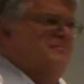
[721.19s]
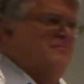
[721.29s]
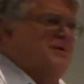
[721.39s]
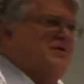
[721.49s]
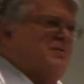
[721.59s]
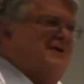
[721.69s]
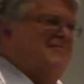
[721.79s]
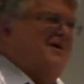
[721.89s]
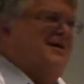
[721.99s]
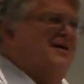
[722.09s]
but it's
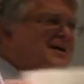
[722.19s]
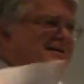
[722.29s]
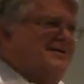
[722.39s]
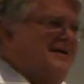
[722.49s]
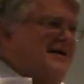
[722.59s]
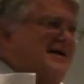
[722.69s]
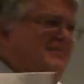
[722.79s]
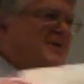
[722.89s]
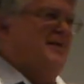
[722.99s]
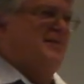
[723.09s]
Wi-Fi, not
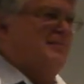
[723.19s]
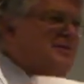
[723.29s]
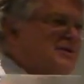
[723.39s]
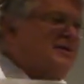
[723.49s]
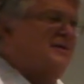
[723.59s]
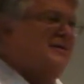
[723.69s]
ham radio mostly.